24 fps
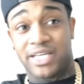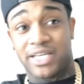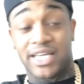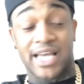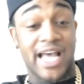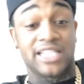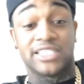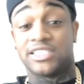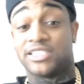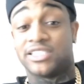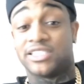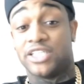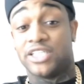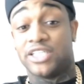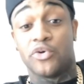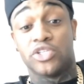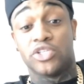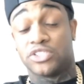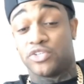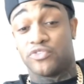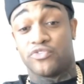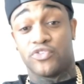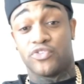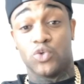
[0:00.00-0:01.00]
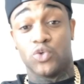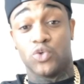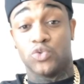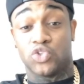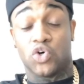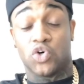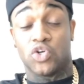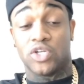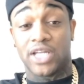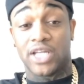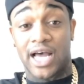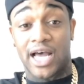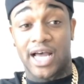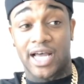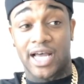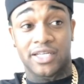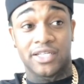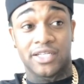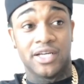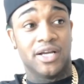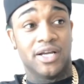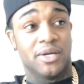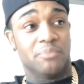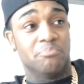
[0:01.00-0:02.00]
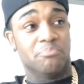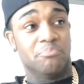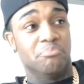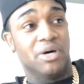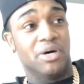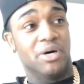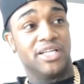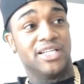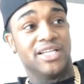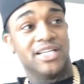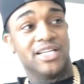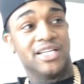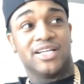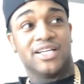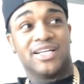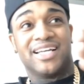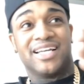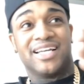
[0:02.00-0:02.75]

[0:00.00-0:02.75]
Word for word: it's big, it has zillions of views online, but